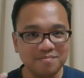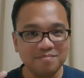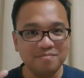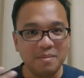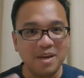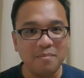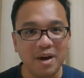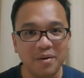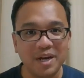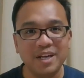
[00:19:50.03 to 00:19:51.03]
maybe
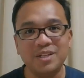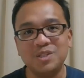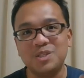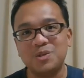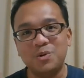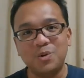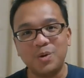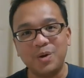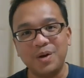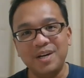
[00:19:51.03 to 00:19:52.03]
Americans
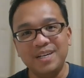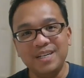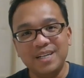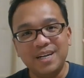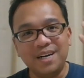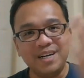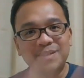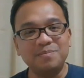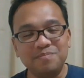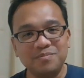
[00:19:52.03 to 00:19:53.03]
or
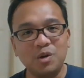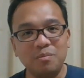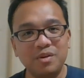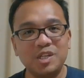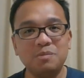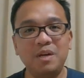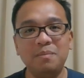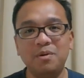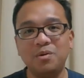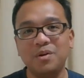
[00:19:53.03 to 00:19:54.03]
British
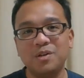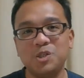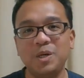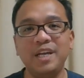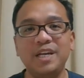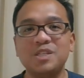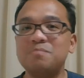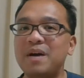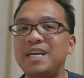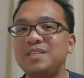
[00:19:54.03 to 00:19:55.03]
people or Australians
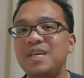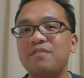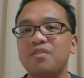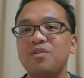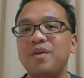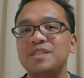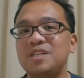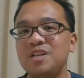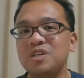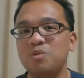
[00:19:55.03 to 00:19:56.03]
might take for granted
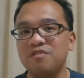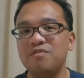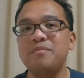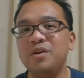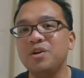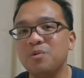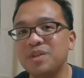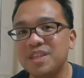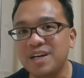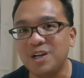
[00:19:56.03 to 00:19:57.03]
because we're familiar
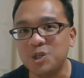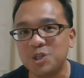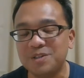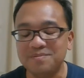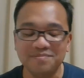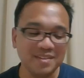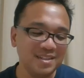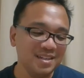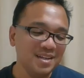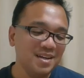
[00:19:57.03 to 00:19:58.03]
with the culture,
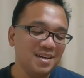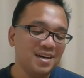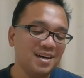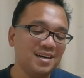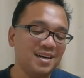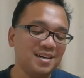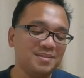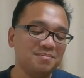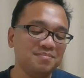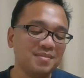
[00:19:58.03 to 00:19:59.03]

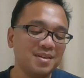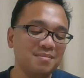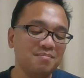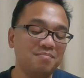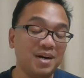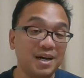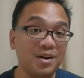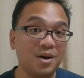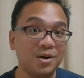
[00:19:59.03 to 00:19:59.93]
but our